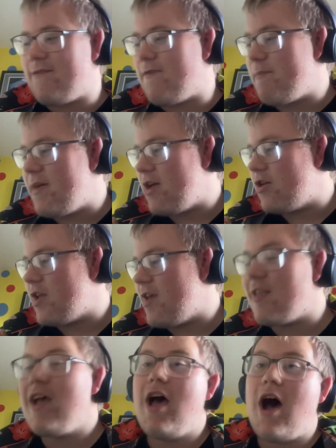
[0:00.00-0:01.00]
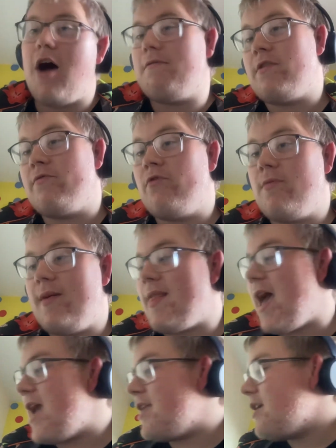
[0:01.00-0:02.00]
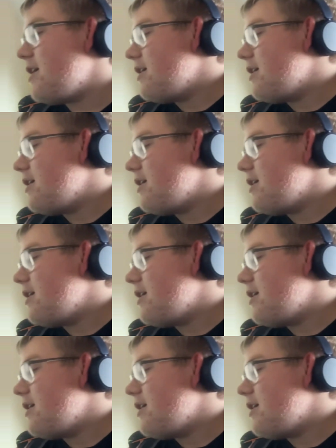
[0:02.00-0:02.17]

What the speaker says: if I'm being honest, other than Ruby Lane.